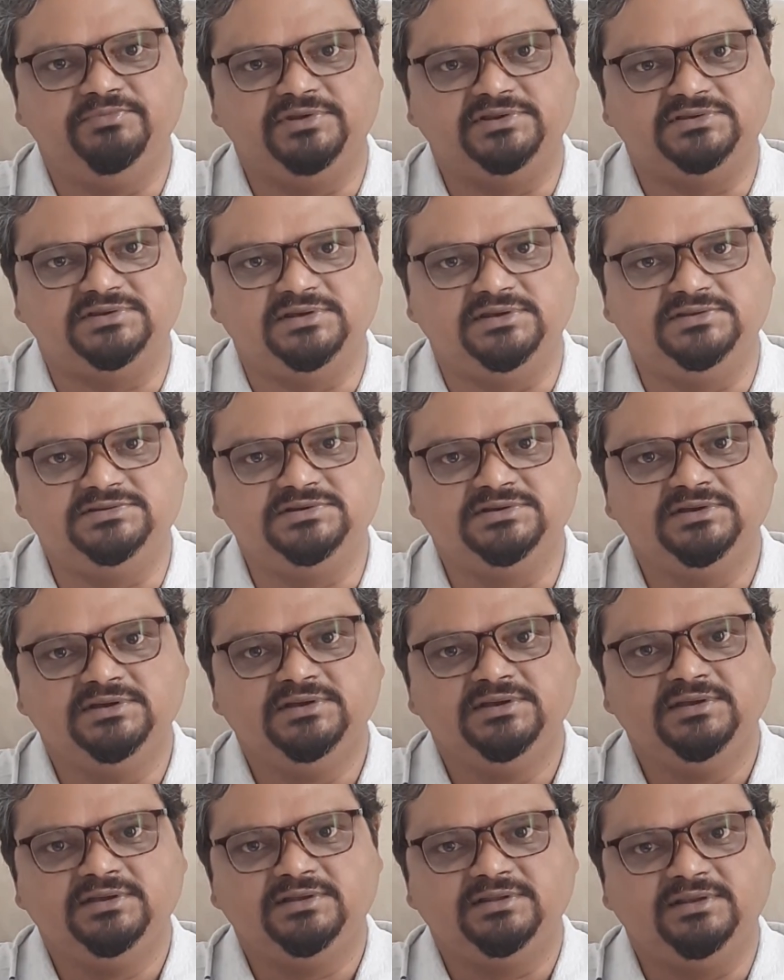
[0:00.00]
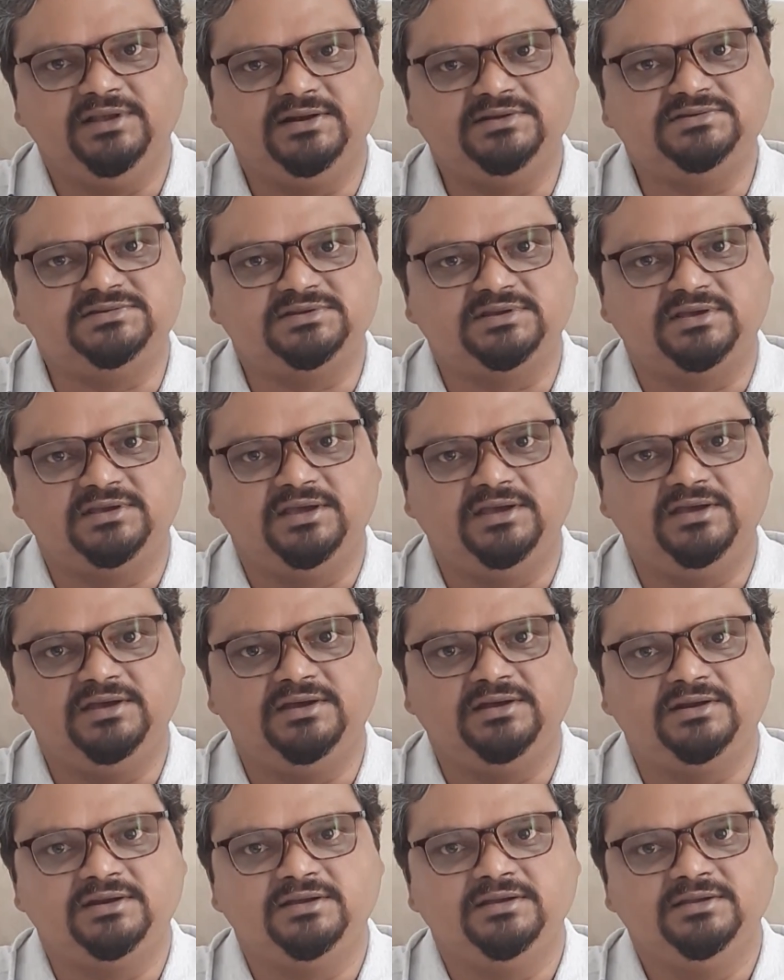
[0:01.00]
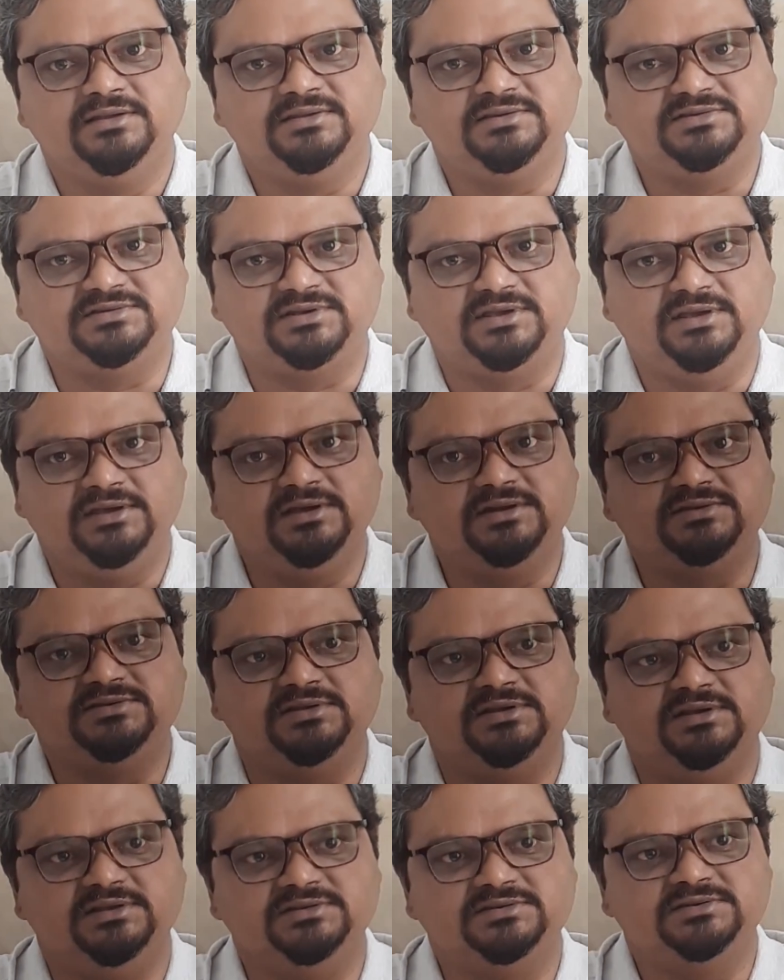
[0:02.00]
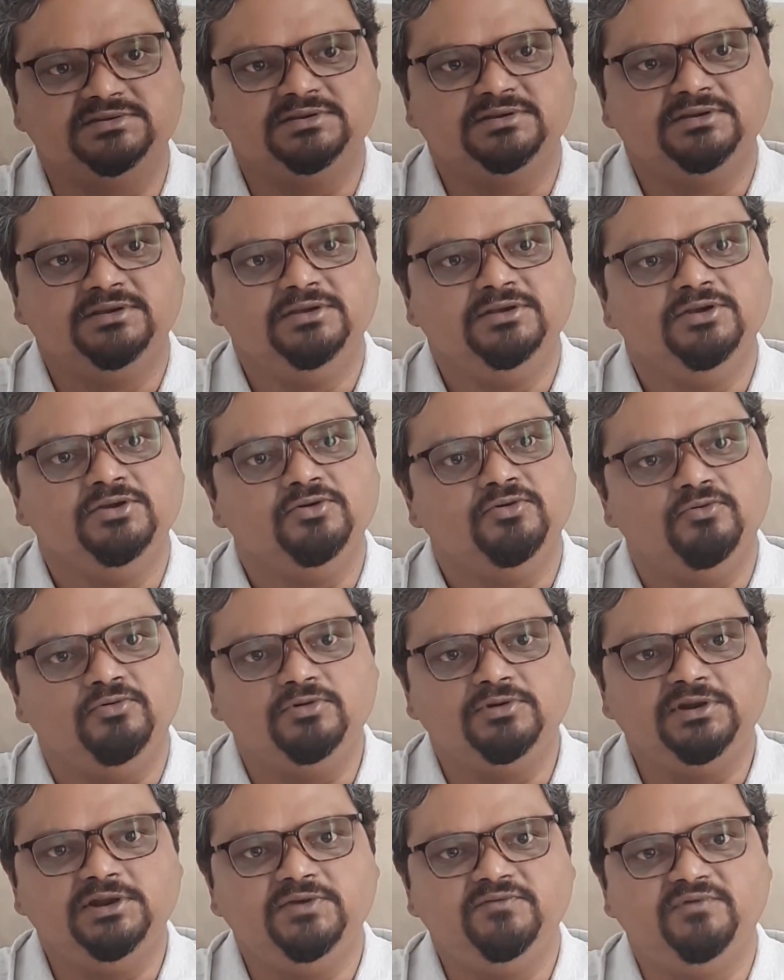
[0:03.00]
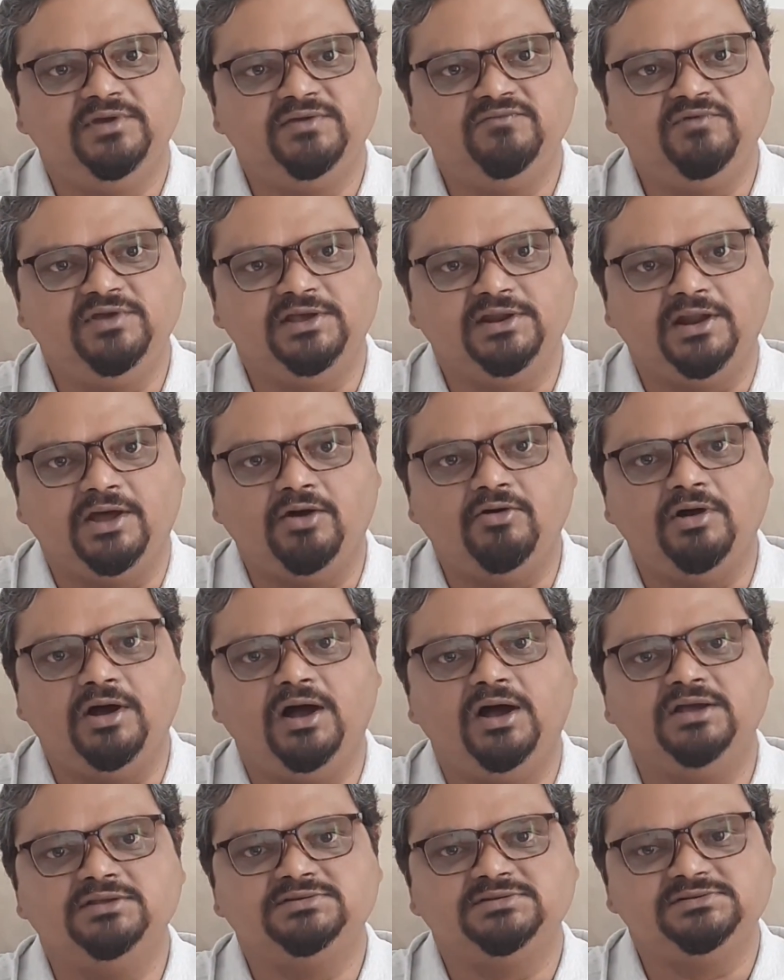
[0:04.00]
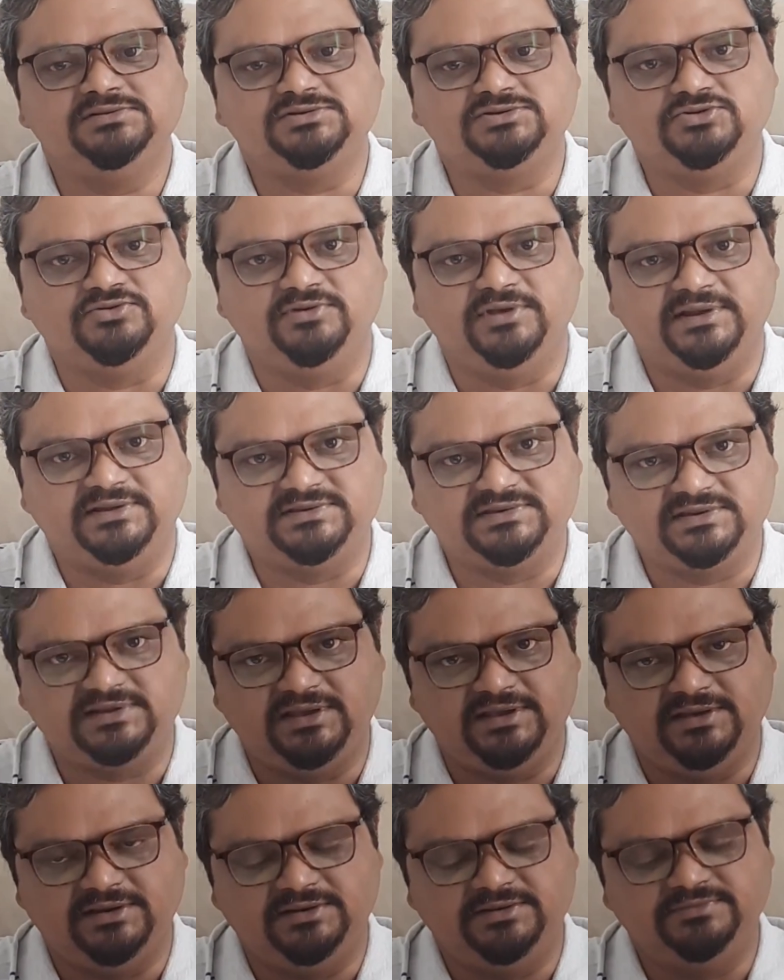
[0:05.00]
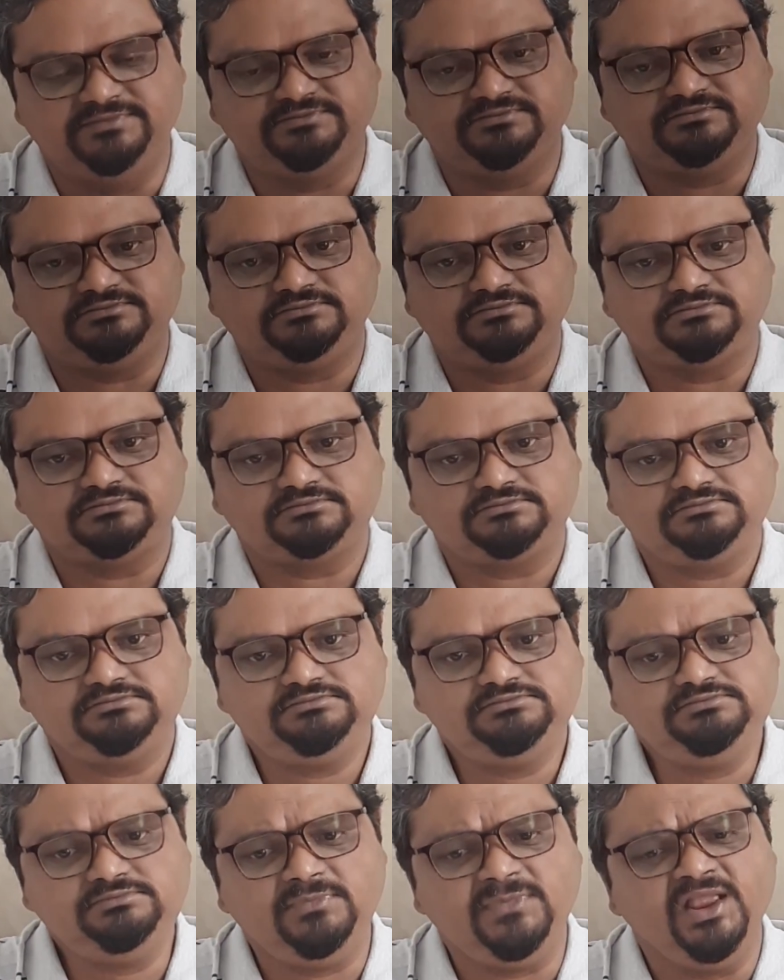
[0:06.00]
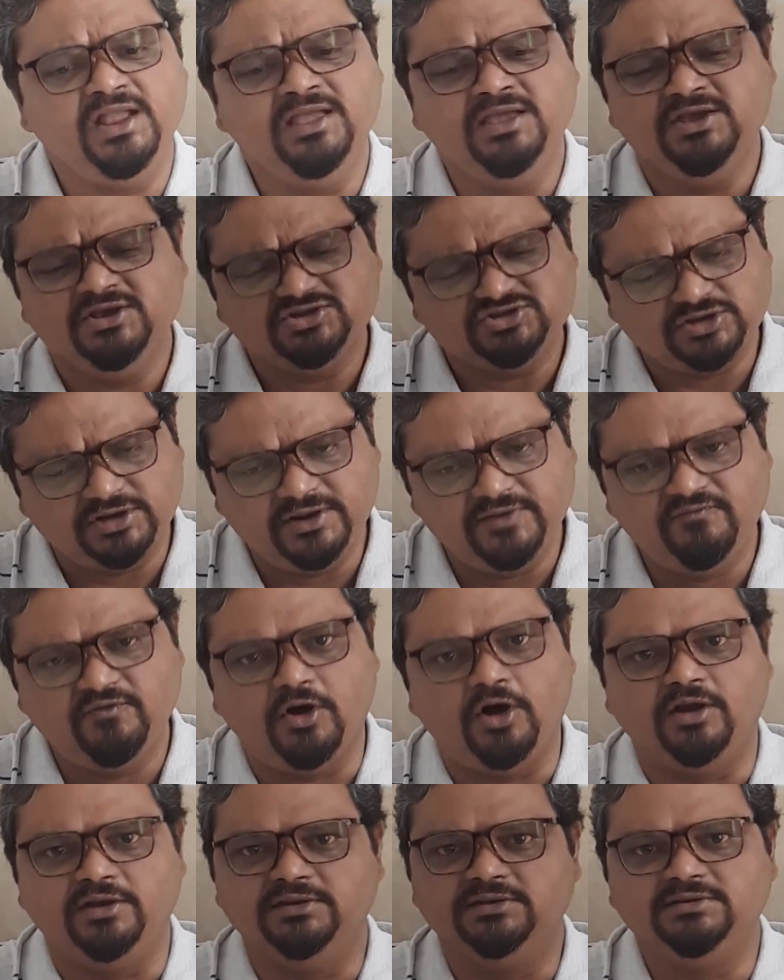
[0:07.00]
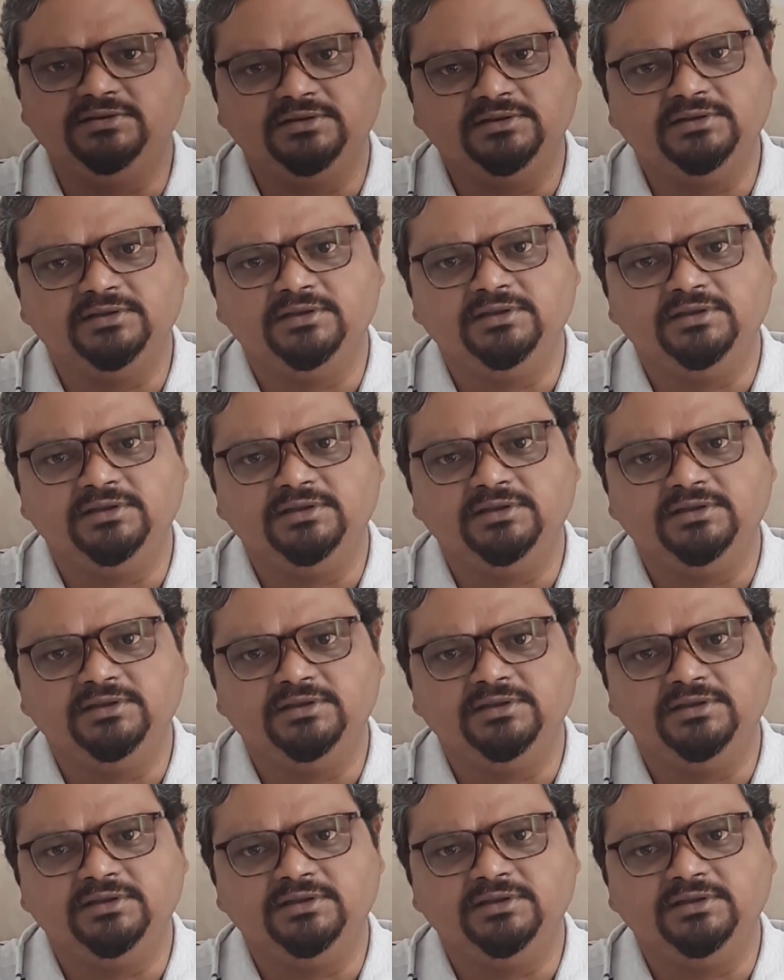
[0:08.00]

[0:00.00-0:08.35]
the message that scare scares us only when we allow ourselves to get scared. So live on,